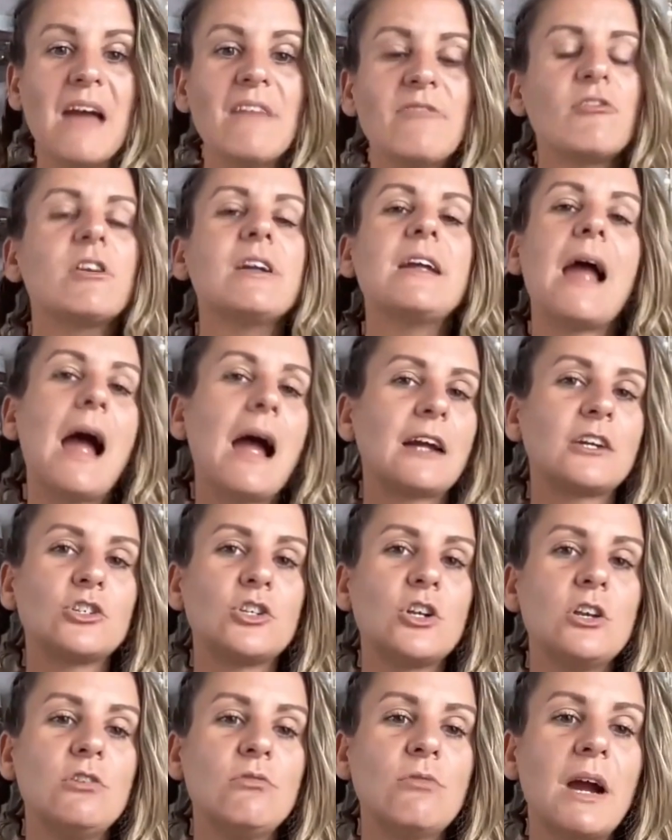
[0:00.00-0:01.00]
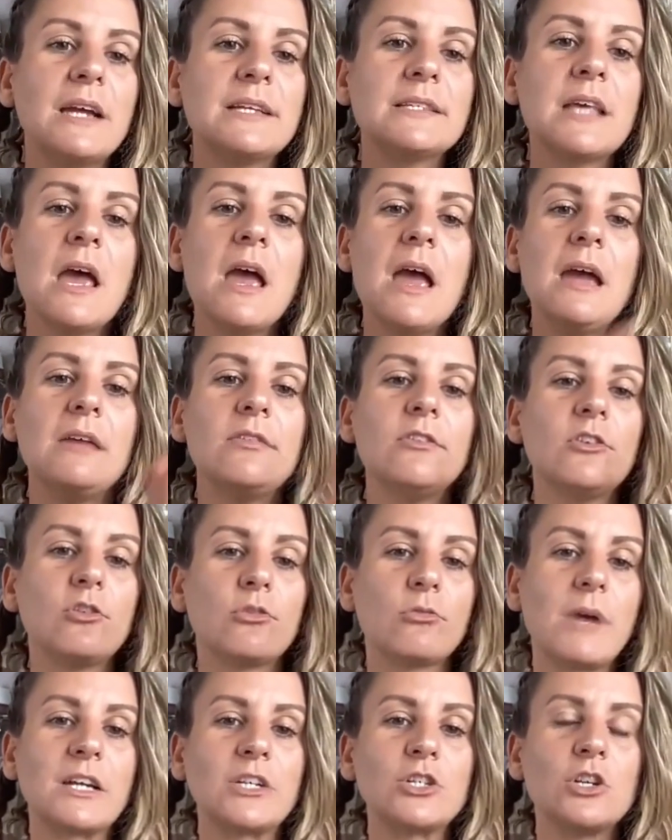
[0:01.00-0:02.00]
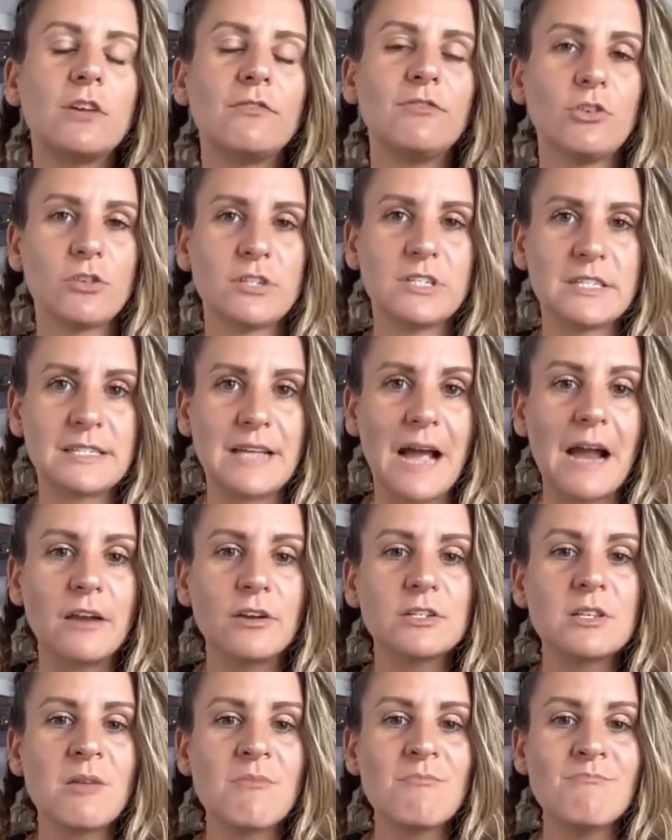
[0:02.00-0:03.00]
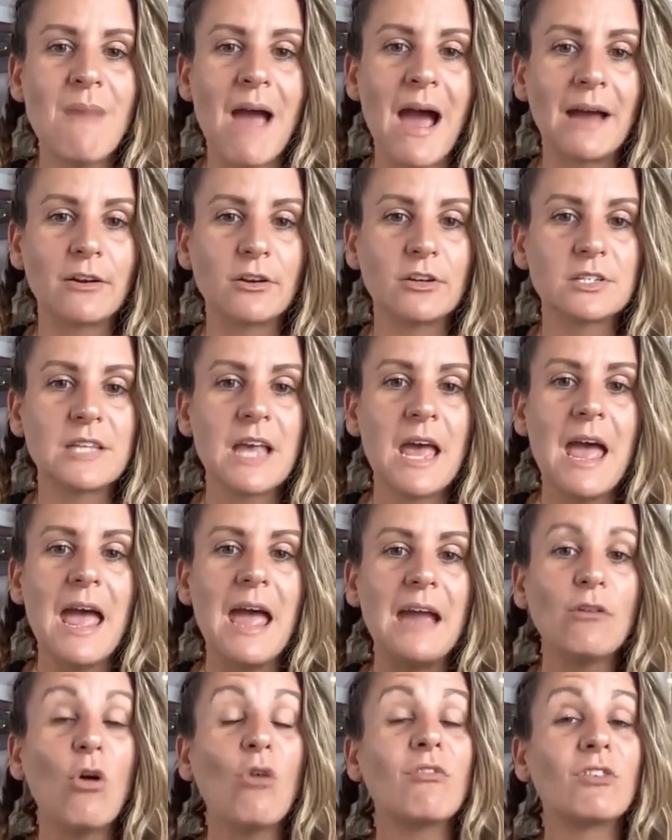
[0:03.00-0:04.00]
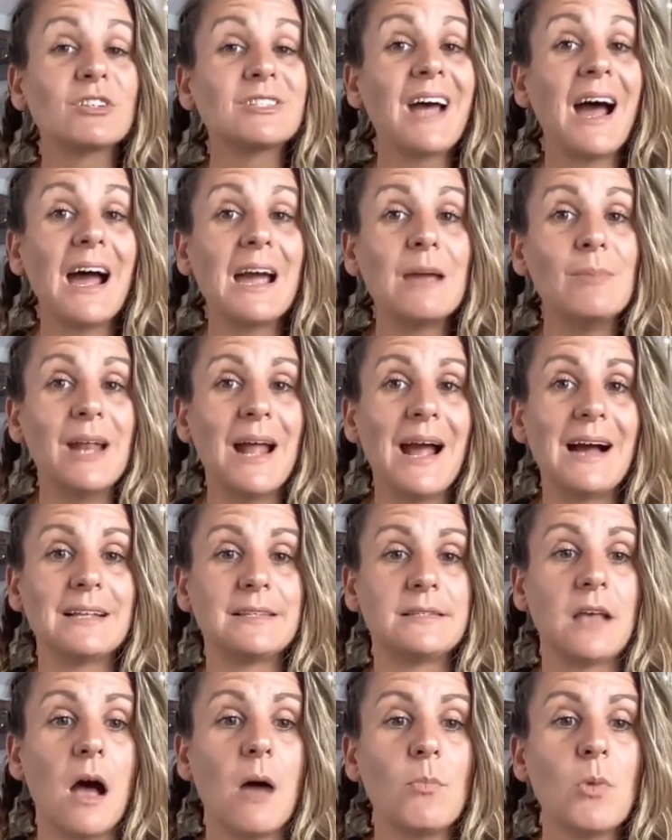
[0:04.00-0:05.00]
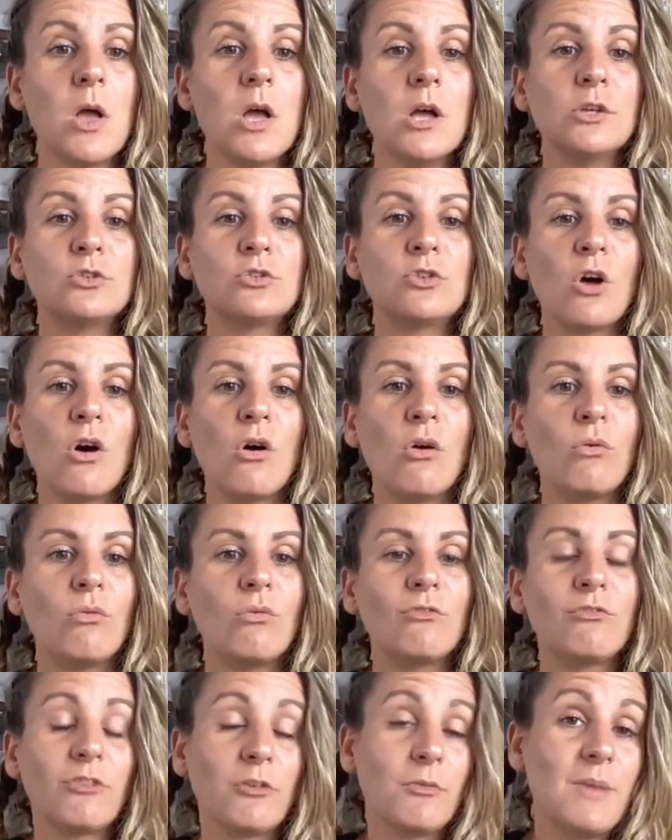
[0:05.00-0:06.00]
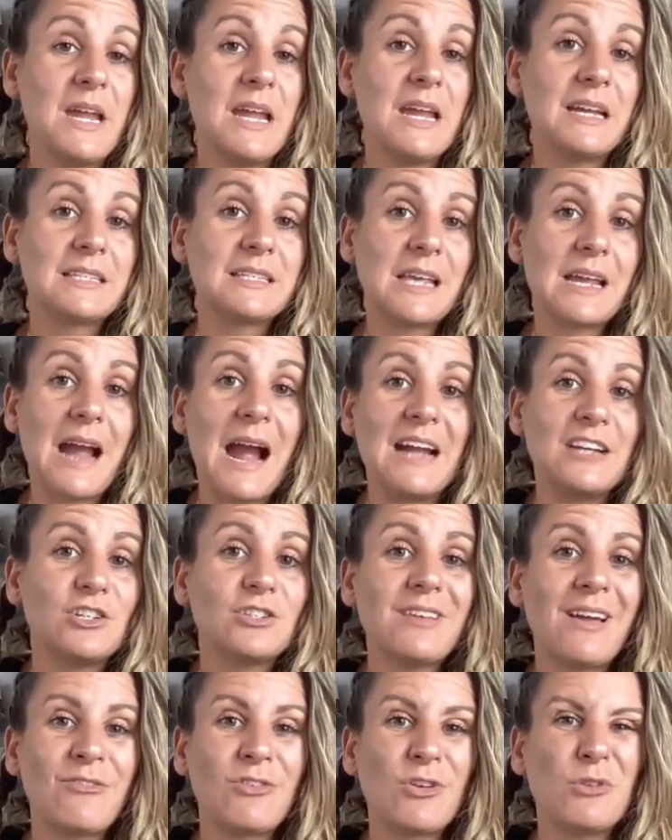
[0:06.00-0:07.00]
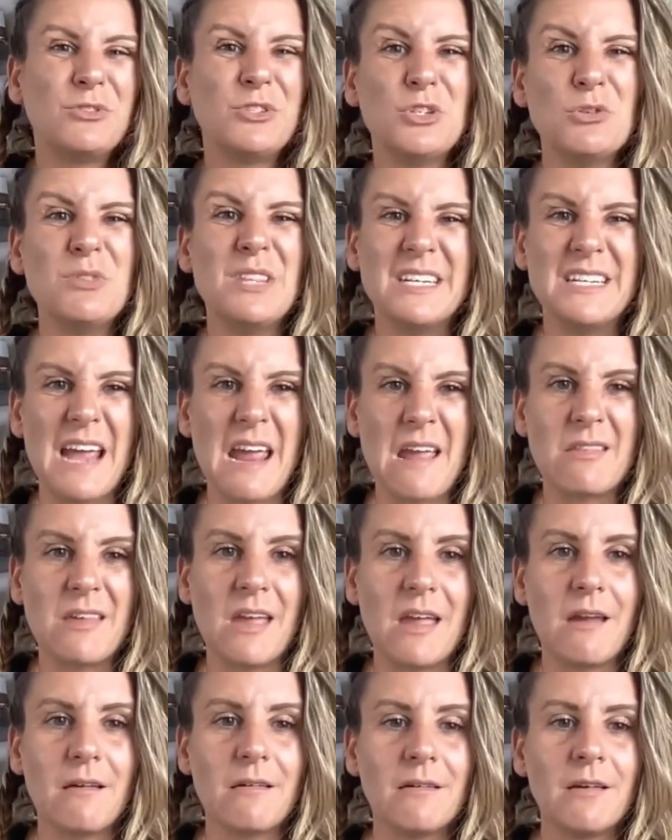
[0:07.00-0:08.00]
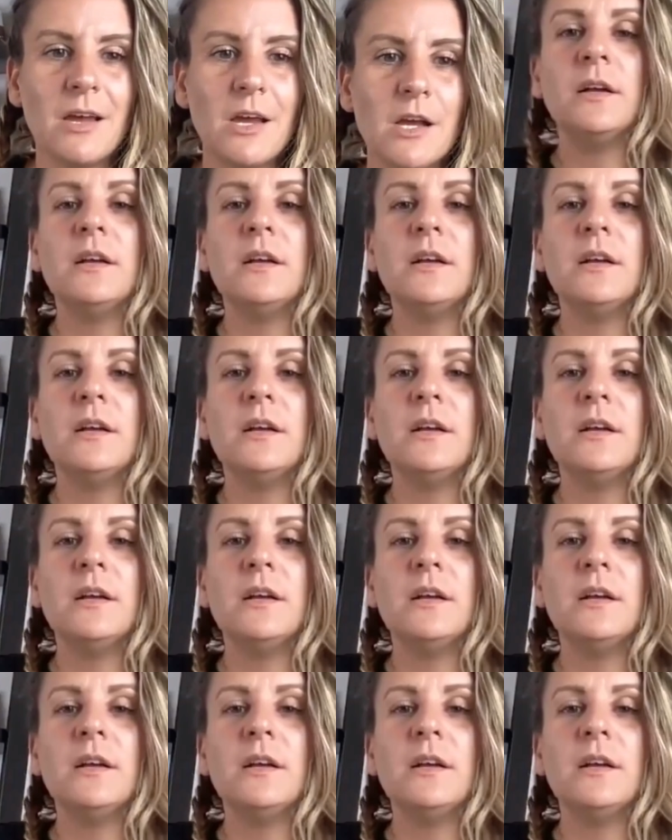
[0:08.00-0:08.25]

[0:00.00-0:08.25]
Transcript: Every action, you guys, in the direction of your desires matters. And over time, it adds up. So for me, it's like I just have to go do the dang thing.